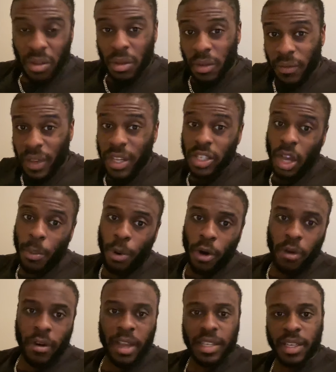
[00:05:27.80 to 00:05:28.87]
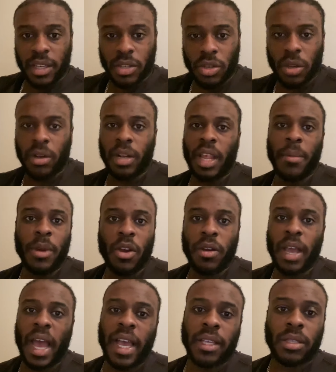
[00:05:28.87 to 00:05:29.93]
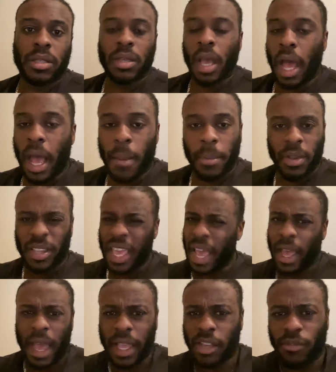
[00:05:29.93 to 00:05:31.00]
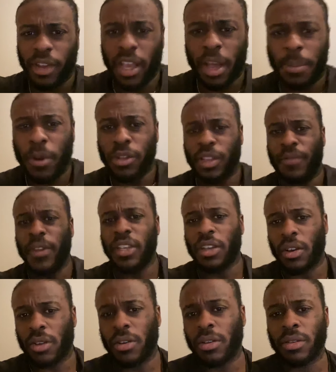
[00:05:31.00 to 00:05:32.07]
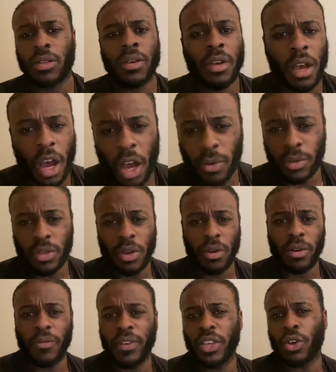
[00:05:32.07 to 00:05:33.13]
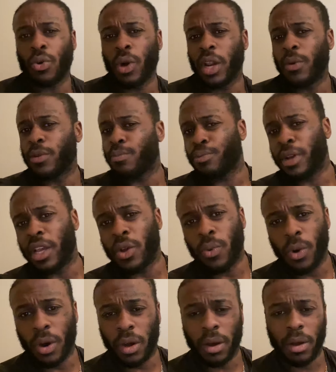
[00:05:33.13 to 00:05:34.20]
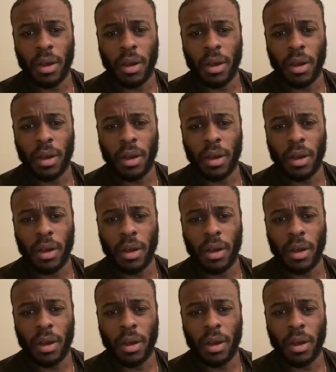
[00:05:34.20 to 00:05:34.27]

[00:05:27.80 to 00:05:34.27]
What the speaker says: things are progressing. So let me know, guys. Yeah, I had to re-upload this video because I was told the video quality was pretty poor.